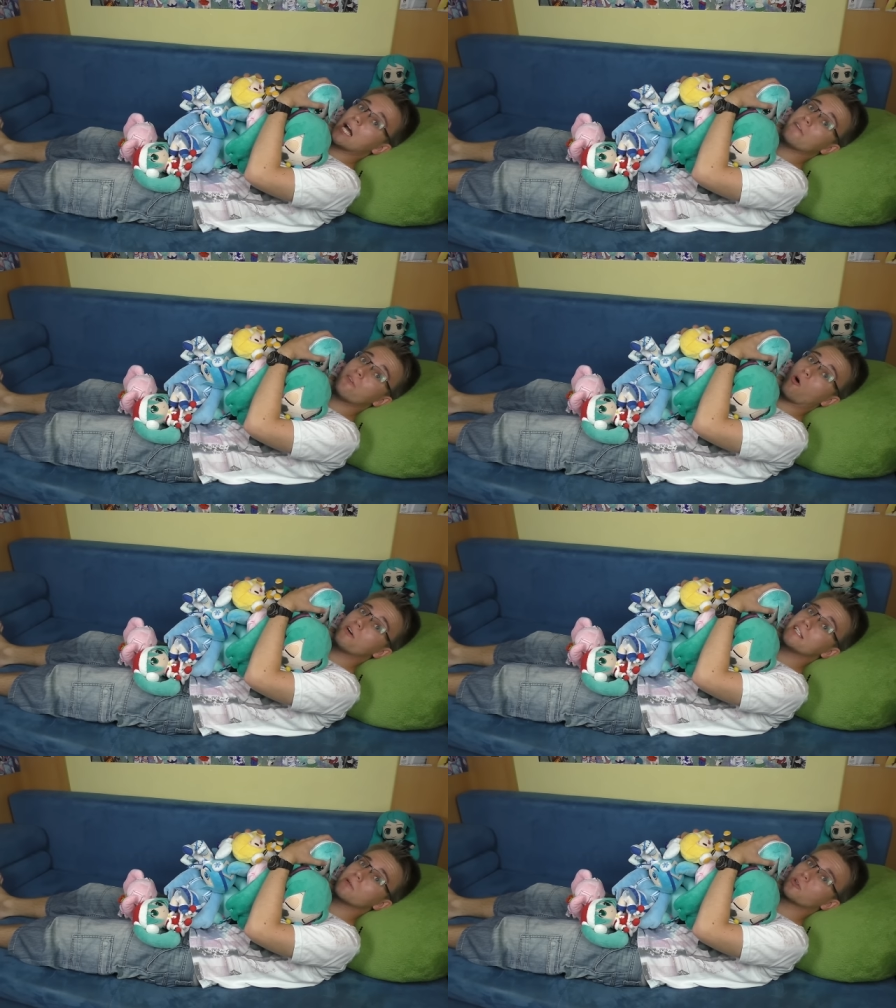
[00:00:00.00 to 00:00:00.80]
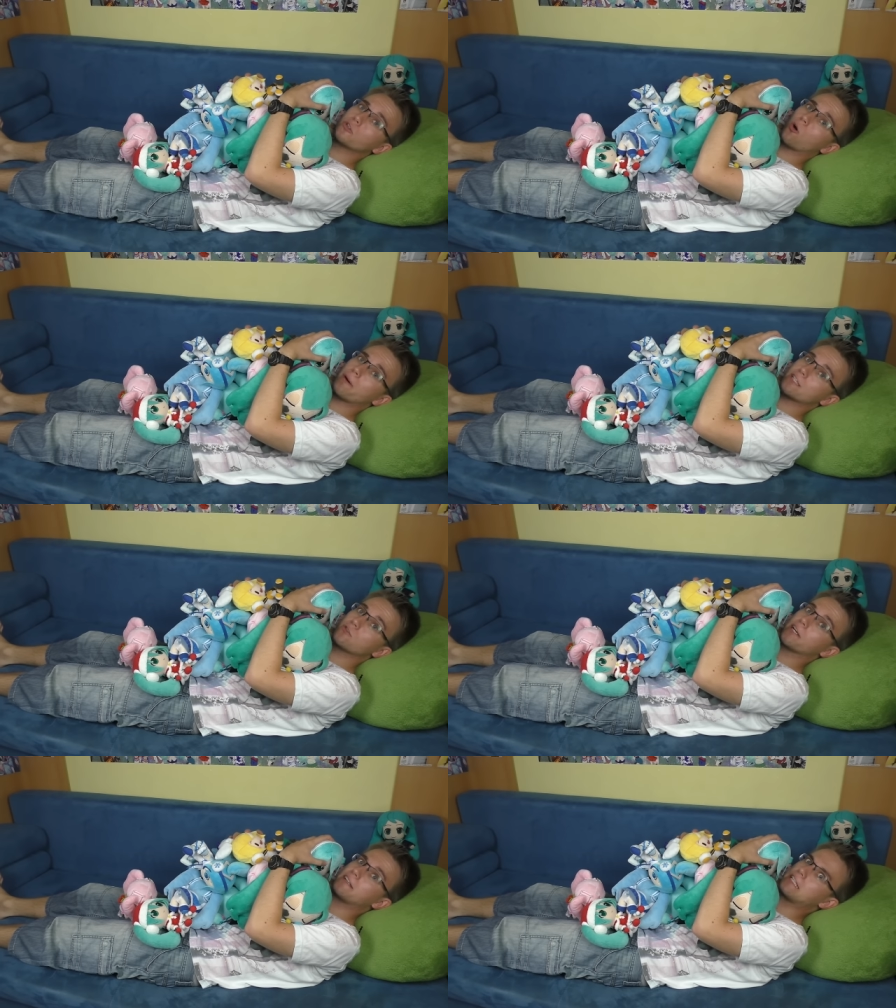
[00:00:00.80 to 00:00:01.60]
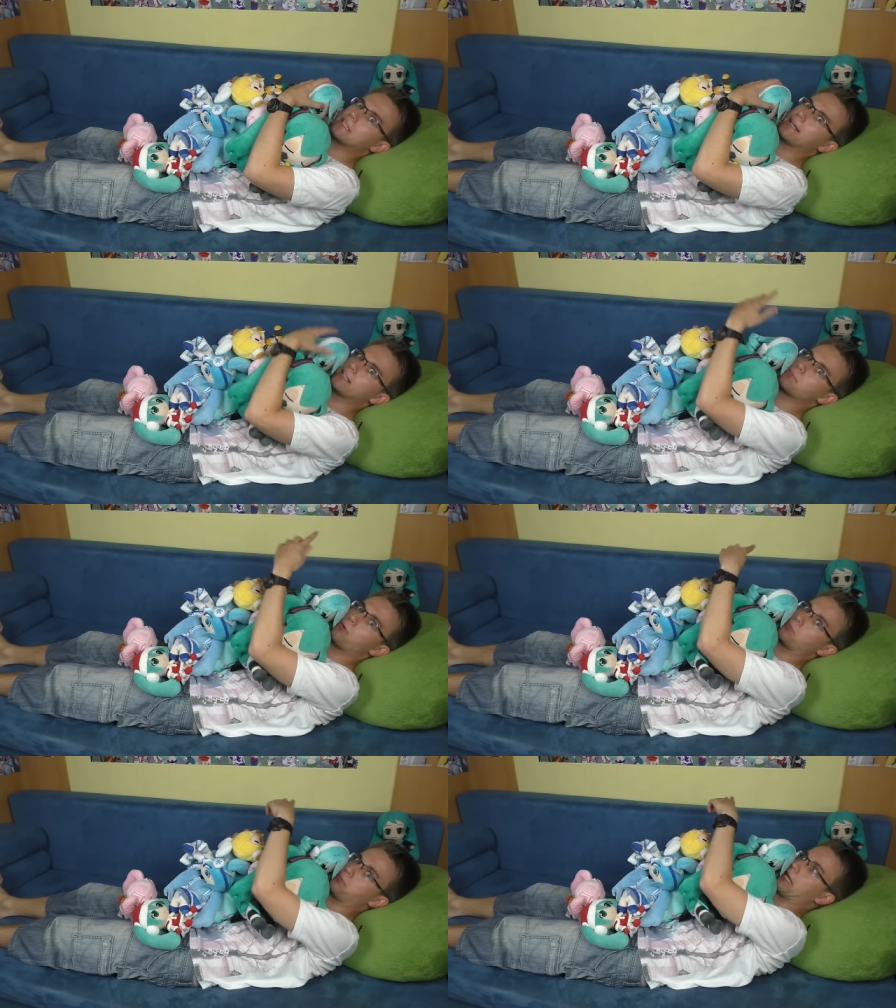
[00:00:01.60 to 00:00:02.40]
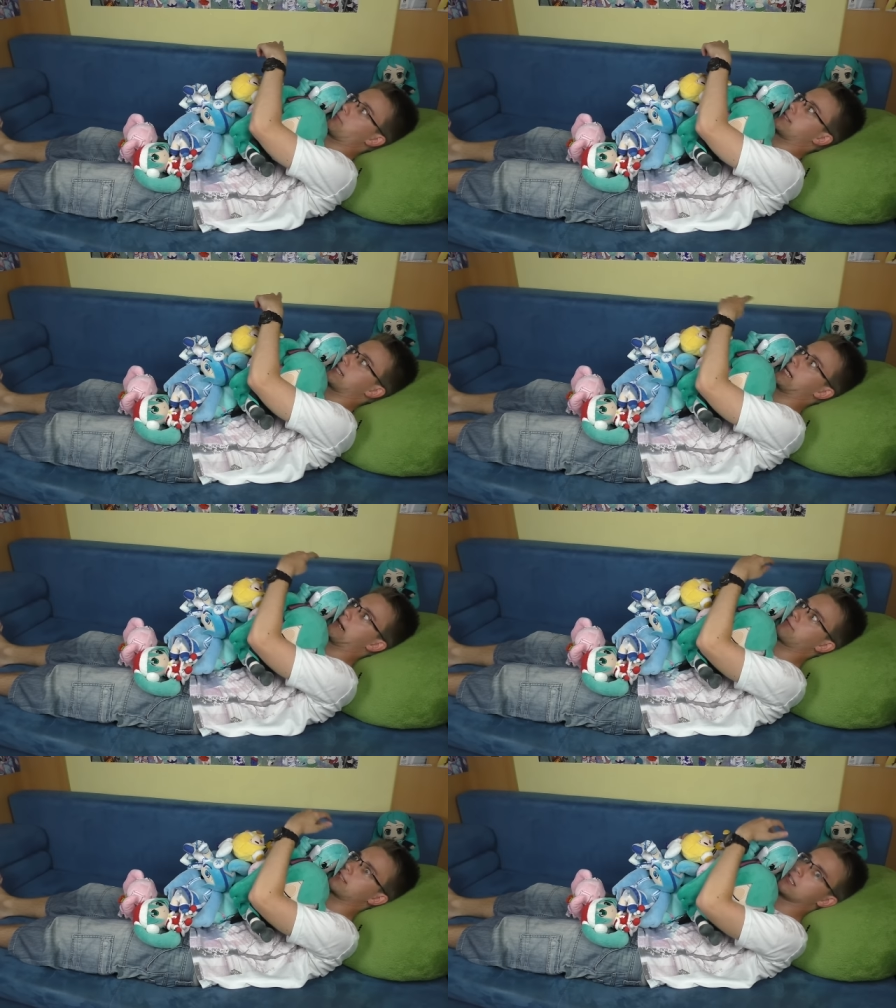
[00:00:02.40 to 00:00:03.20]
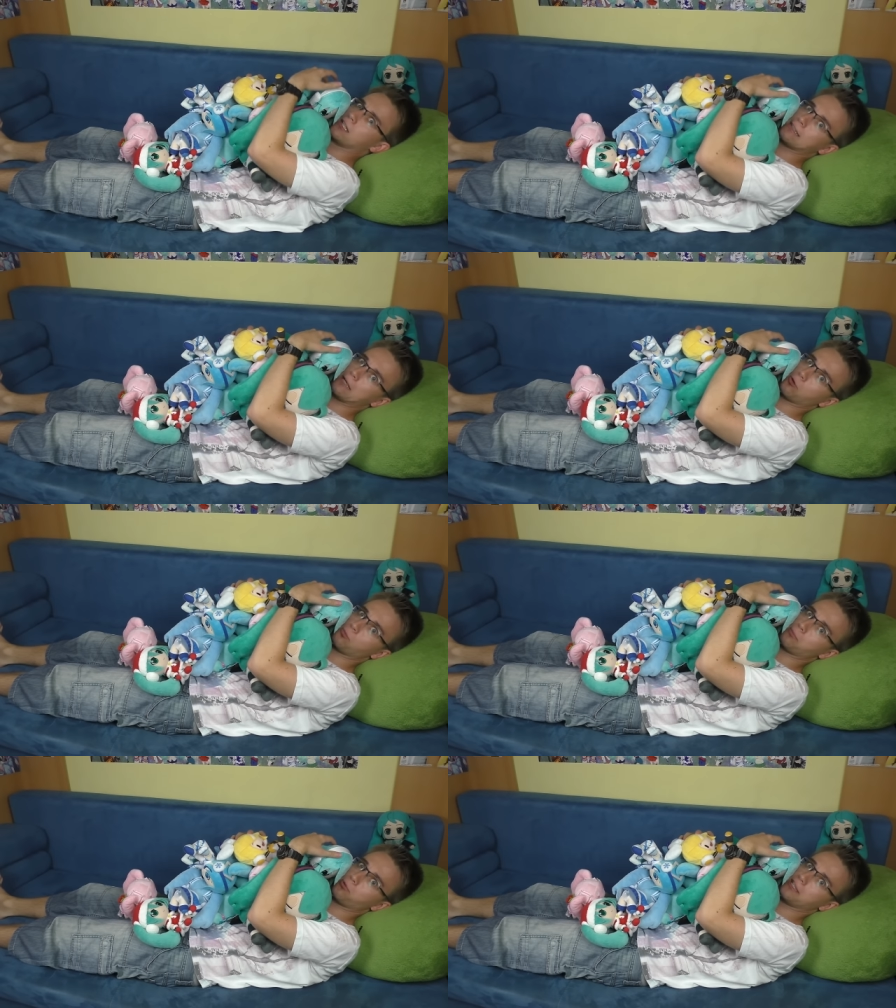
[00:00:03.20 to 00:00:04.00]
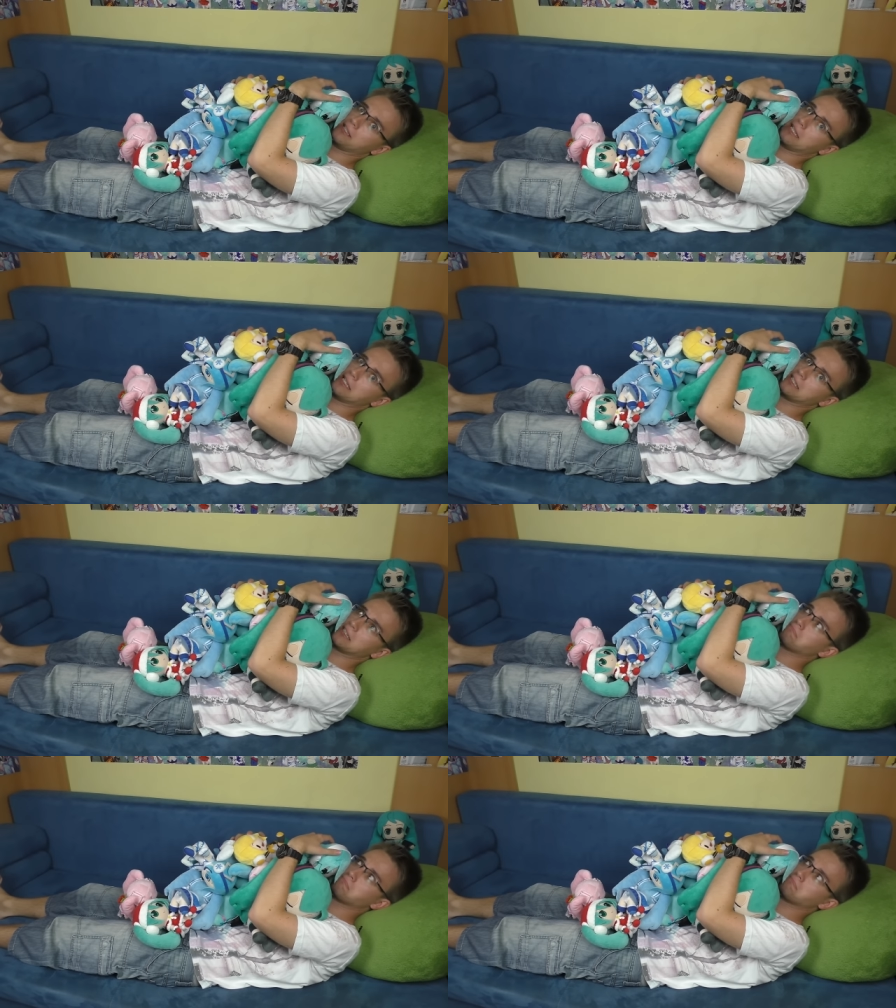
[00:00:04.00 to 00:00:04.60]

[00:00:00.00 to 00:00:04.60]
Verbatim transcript: If only they would go back to their dedicated spot by themselves, that would be pretty neat.